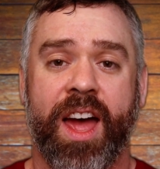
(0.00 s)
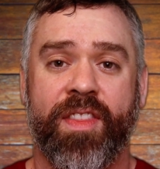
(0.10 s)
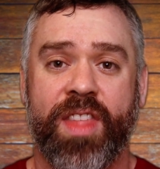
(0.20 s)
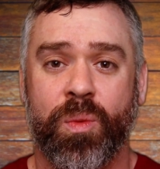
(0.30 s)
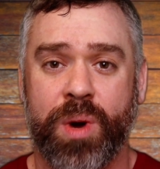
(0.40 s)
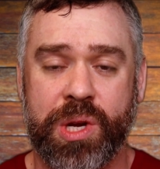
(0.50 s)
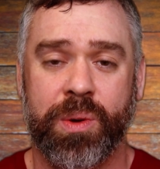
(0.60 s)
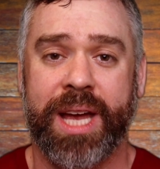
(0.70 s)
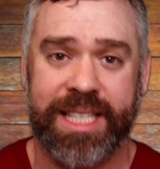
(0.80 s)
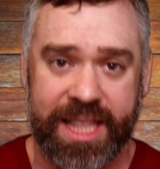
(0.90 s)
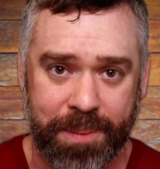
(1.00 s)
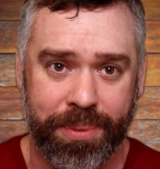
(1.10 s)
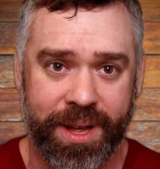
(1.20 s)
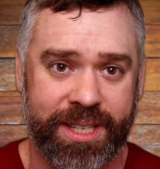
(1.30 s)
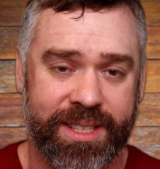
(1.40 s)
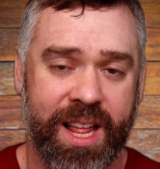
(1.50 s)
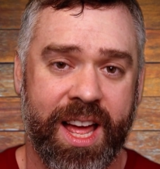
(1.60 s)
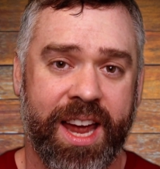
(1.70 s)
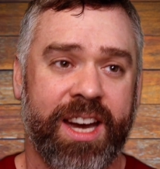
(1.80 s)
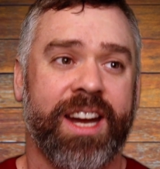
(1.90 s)
and then when you get to the
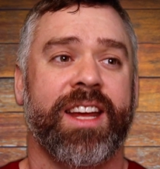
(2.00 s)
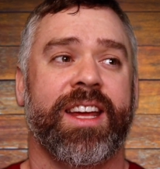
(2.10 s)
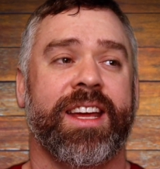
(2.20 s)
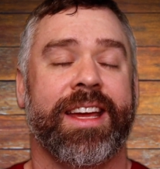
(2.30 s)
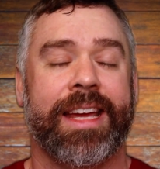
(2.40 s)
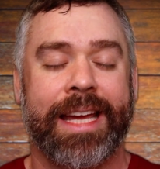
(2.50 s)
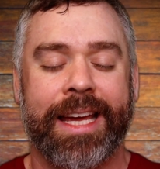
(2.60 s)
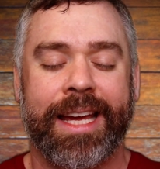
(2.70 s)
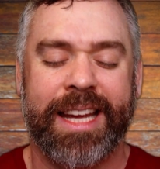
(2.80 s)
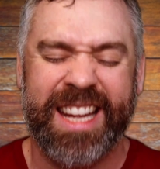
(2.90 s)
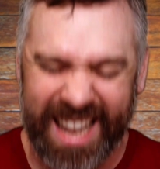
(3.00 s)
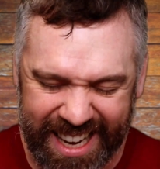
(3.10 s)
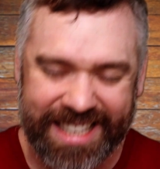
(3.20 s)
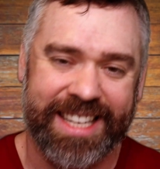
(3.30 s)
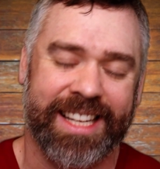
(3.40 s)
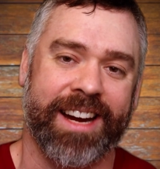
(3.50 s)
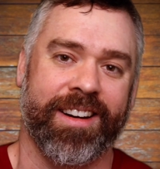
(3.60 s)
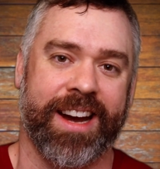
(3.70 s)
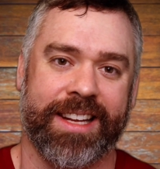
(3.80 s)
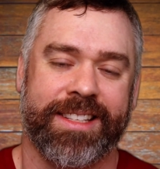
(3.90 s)
punchline, it's
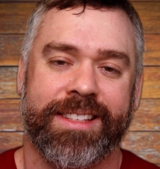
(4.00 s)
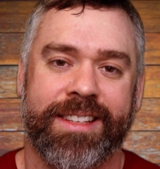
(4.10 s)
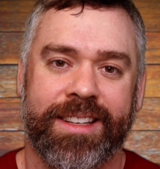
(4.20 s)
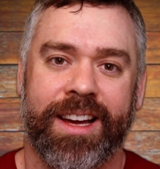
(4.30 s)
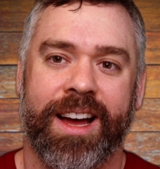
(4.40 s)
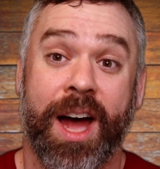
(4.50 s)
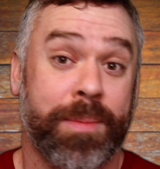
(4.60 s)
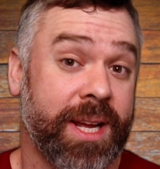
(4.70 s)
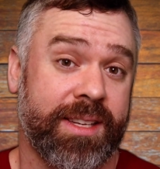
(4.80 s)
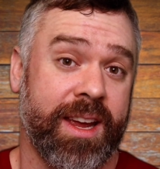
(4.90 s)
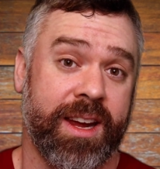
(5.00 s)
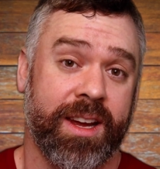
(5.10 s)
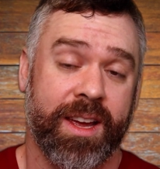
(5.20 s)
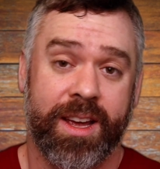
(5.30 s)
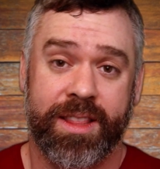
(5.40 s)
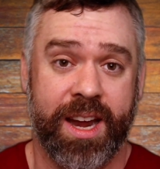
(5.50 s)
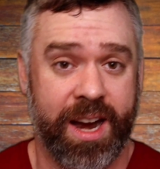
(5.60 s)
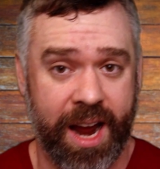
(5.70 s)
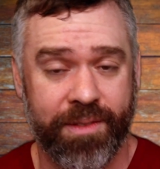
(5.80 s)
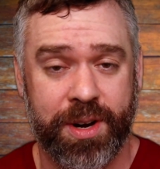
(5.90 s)
hilarious. I'm not saying that
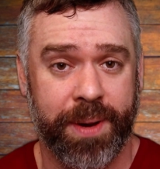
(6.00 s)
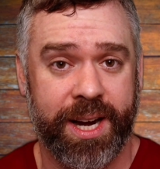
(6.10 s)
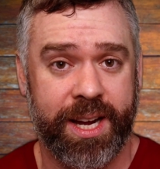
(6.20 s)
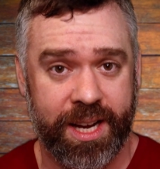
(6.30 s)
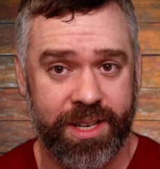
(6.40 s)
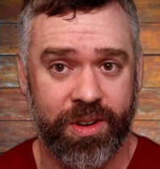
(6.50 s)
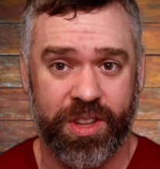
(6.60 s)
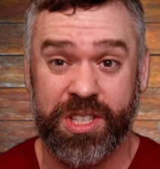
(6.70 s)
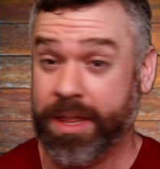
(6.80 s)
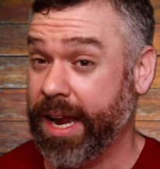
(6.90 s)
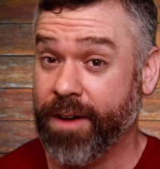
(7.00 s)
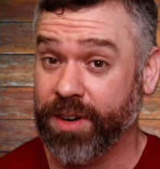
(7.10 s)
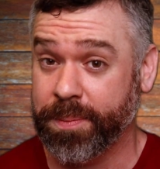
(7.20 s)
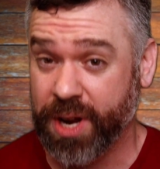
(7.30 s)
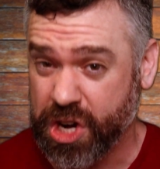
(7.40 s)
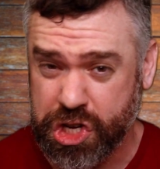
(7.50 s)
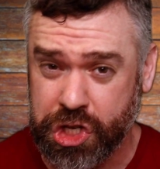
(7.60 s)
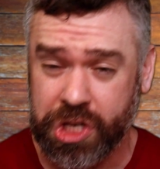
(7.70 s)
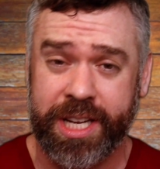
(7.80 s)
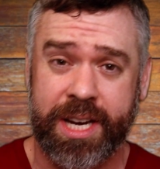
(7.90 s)
everybody can do this or that everybody
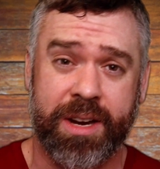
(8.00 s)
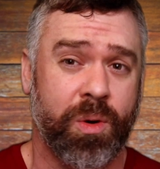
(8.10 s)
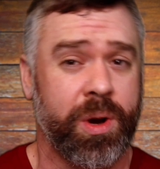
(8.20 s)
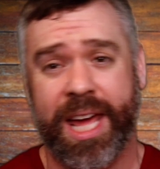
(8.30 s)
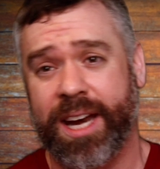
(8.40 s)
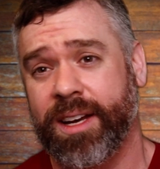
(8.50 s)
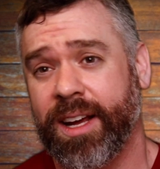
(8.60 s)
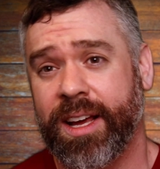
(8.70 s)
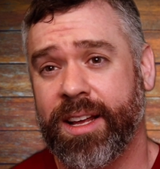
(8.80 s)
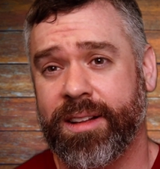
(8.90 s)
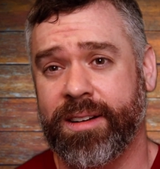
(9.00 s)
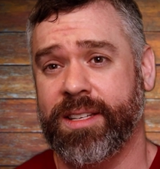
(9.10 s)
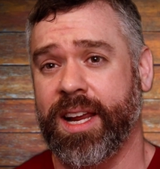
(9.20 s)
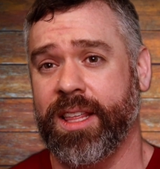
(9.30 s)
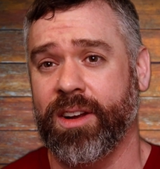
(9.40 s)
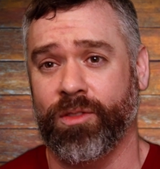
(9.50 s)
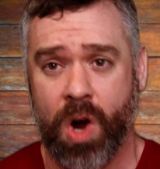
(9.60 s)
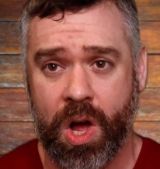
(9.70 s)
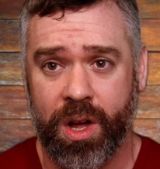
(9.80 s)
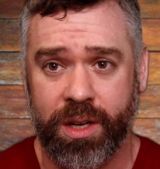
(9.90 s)
should or that there's anything
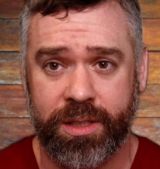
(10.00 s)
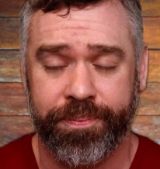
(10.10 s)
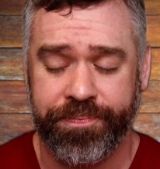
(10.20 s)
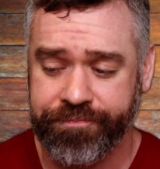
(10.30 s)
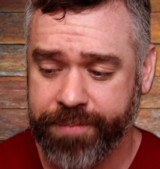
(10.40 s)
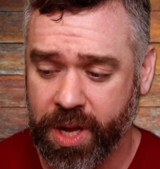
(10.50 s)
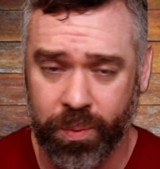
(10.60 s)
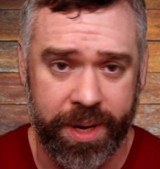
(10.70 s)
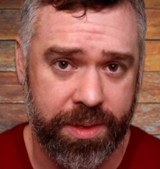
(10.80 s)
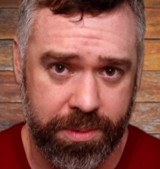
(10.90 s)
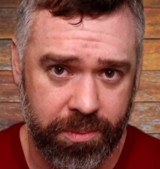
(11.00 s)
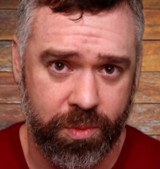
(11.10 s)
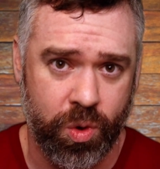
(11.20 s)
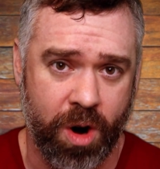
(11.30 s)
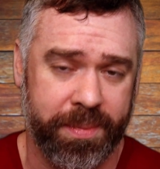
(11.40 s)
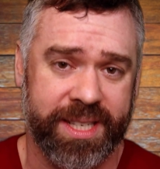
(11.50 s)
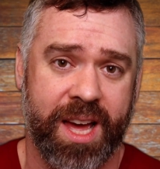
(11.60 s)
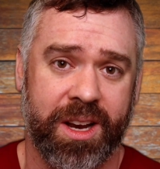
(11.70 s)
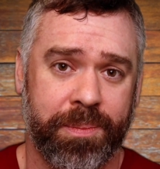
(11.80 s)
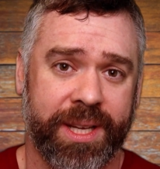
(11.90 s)
wrong with Norm
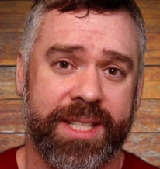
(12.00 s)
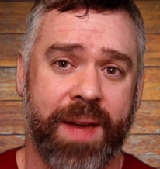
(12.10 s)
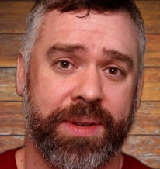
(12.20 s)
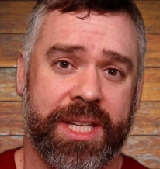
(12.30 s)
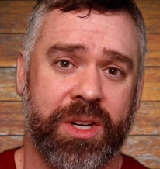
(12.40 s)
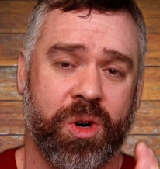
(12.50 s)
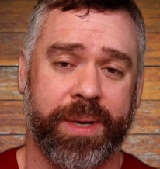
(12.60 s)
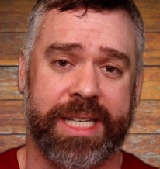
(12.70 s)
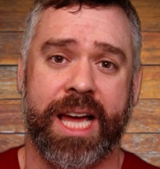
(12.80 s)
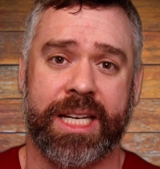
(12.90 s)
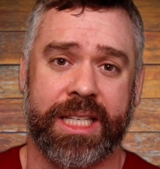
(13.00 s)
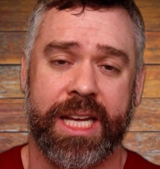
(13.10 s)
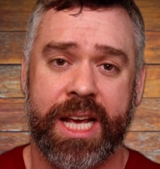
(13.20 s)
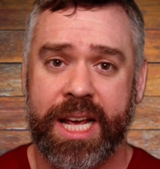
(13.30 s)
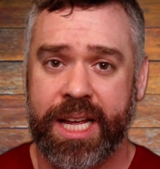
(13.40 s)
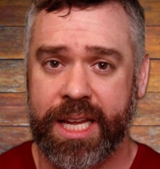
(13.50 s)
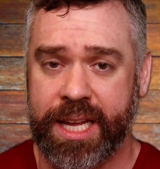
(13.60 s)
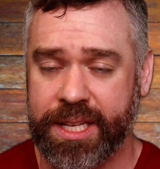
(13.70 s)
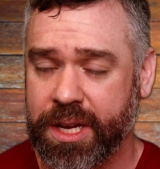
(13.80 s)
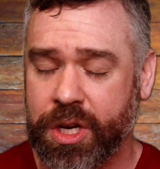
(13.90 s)
Macdonald, because obviously Norm Macdonald
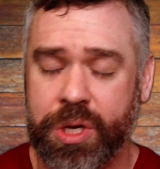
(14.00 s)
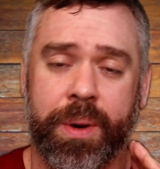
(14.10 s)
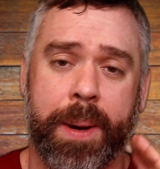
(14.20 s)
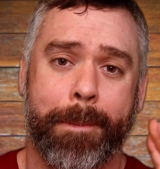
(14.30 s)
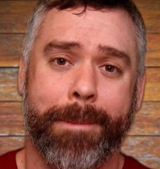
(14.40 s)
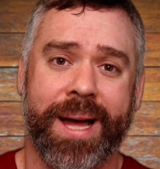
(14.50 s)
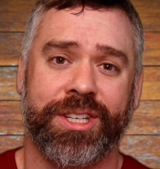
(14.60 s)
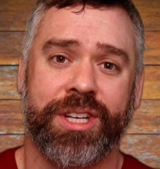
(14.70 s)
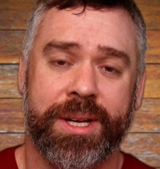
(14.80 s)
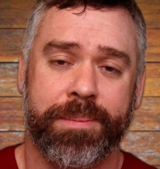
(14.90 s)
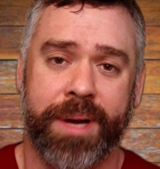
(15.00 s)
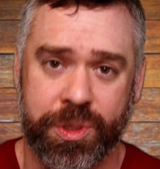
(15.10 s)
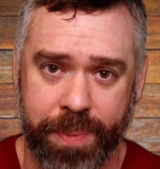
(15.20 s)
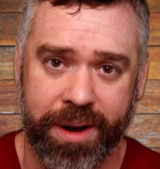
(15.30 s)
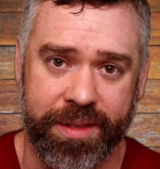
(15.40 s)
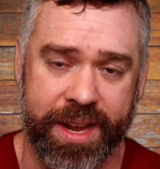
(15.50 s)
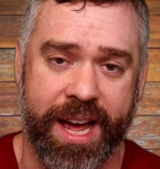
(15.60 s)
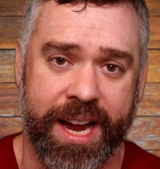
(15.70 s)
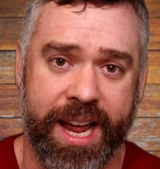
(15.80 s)
is doing much, much better than I